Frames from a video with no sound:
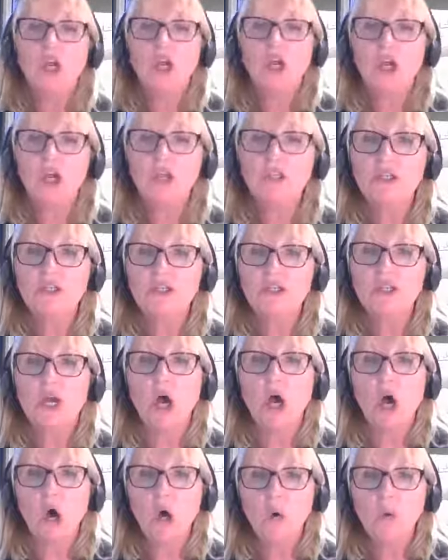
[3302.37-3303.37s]

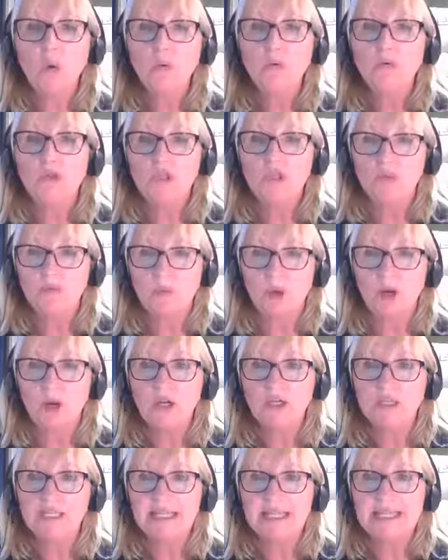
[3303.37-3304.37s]
Gloucester Old
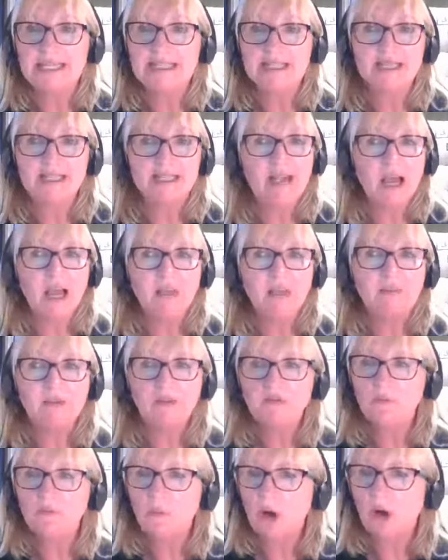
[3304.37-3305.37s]
Spot is a type
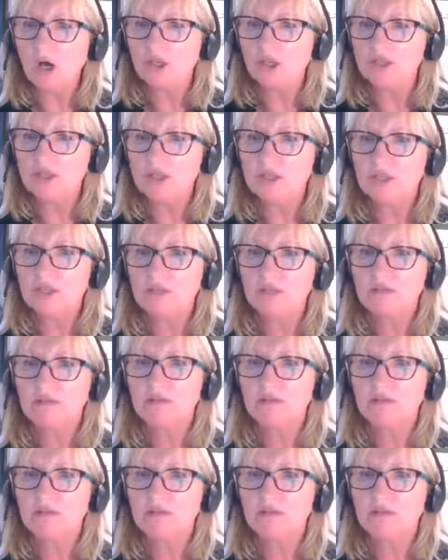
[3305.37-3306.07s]
of what?